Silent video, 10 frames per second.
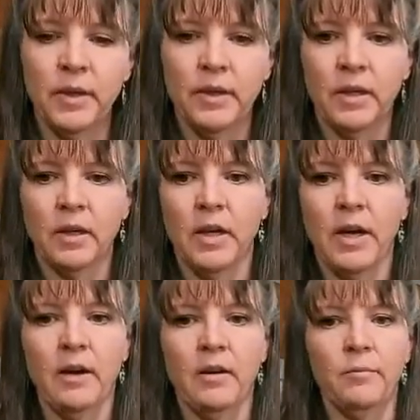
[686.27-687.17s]
I think I'll
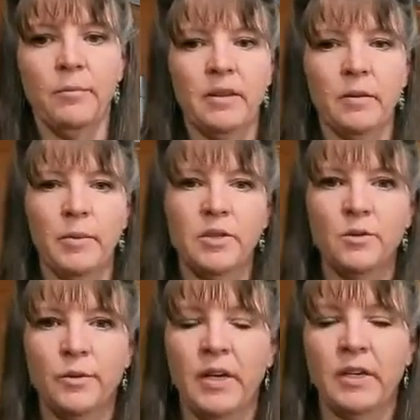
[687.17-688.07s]
have, make them
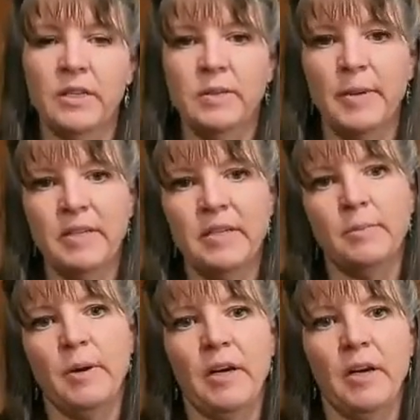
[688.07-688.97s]
into a
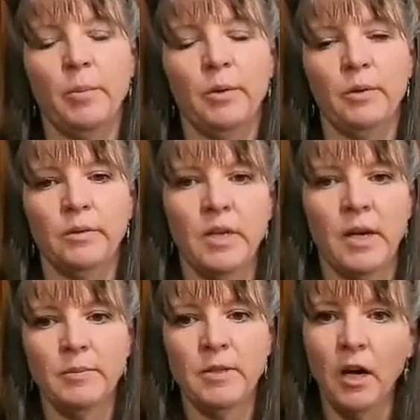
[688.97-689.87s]
spicy pineapple
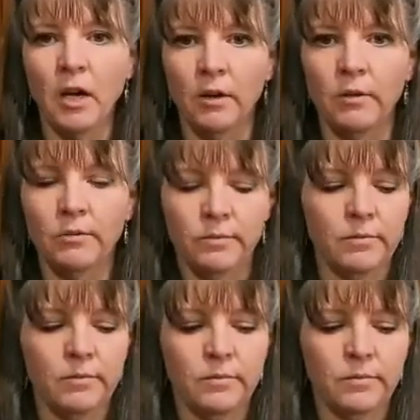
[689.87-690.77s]
type taco,
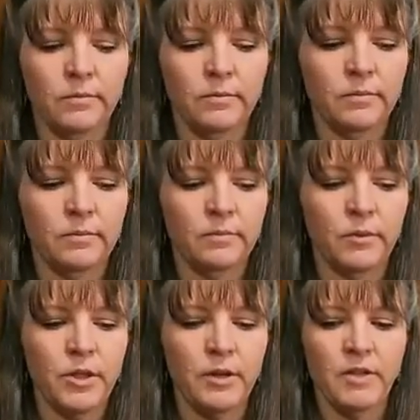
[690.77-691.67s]

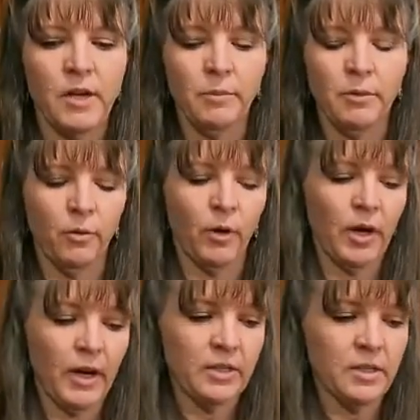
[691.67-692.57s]
which I've done
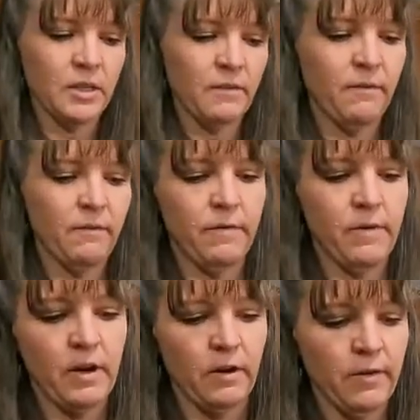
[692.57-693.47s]
before and is
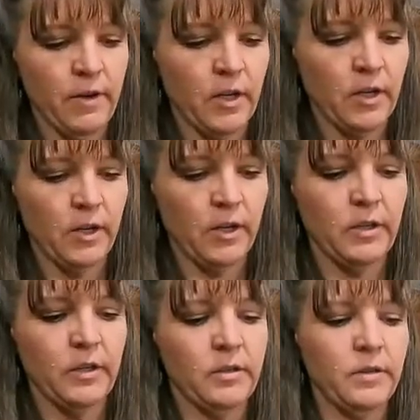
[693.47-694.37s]
very, very
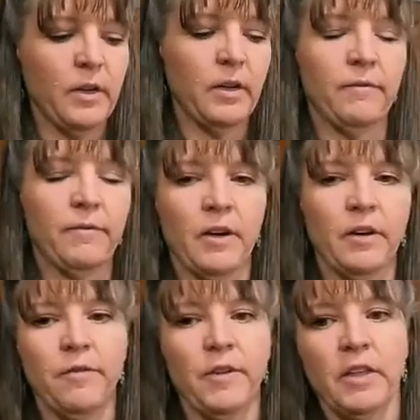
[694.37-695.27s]
good and
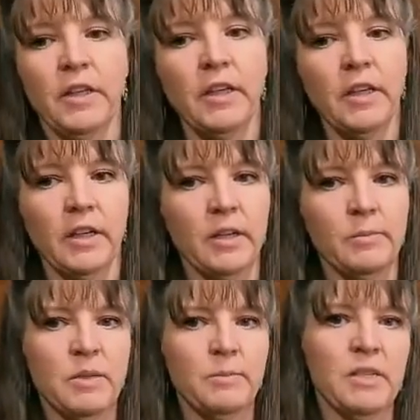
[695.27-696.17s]
very filling and
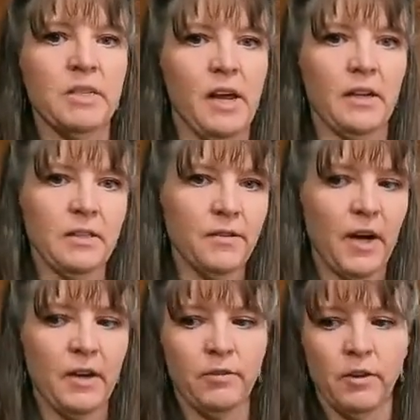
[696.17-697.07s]
keeps me
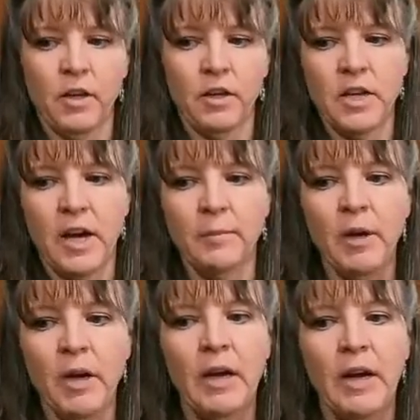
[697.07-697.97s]
satisfied for a long
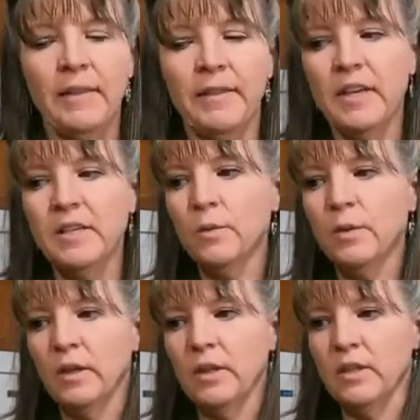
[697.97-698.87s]
time. And these
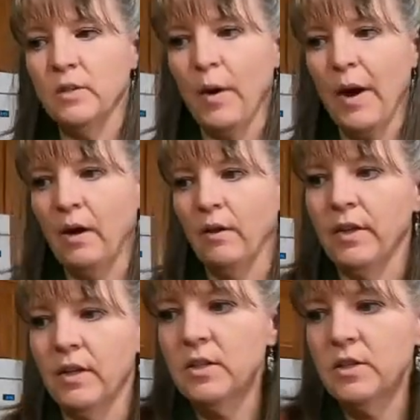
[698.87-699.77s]
will as well,
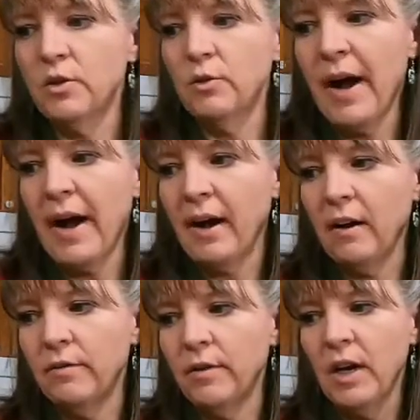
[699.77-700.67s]
these do
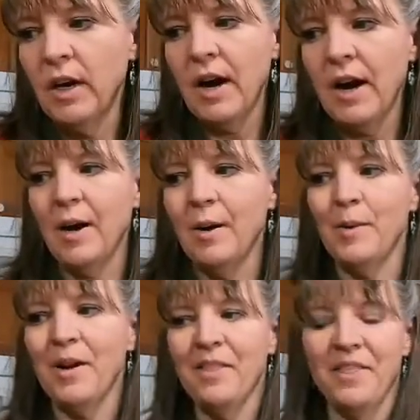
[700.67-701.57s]
have
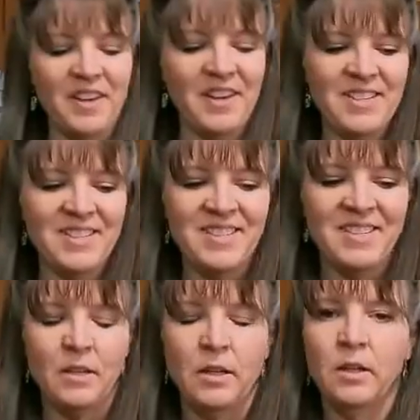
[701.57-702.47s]
um,
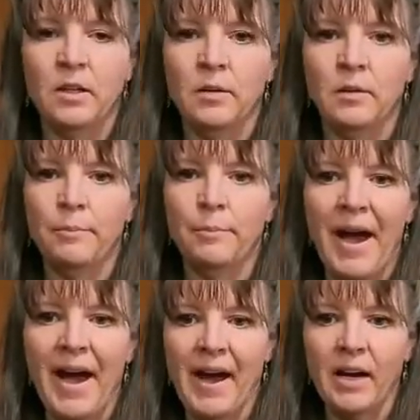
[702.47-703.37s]
this
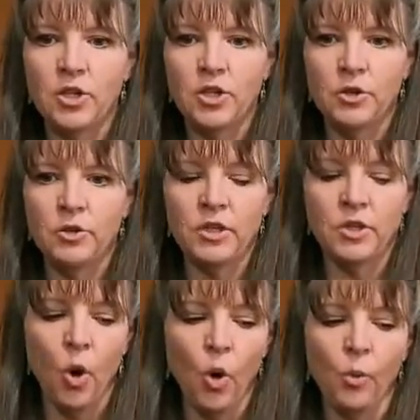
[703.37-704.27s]
batch,
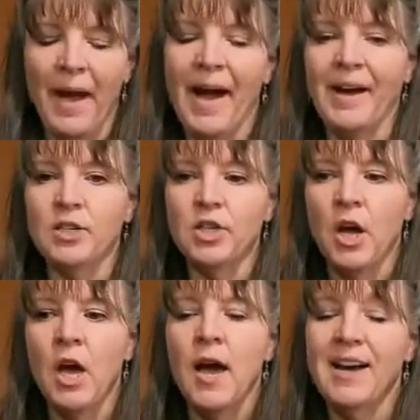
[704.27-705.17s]
this whole batch,
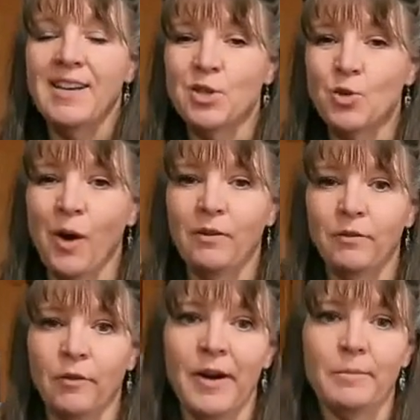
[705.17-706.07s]
has
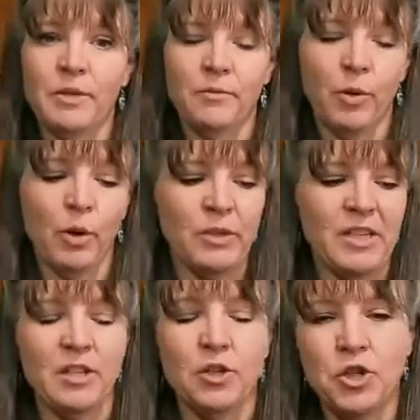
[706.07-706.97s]
12 grams of
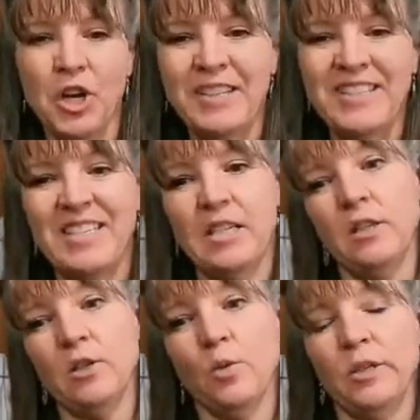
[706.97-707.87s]
protein just
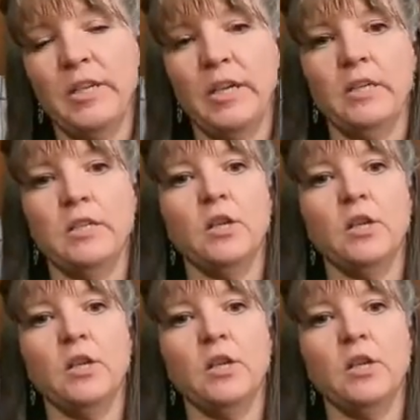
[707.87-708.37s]
in the tortillas.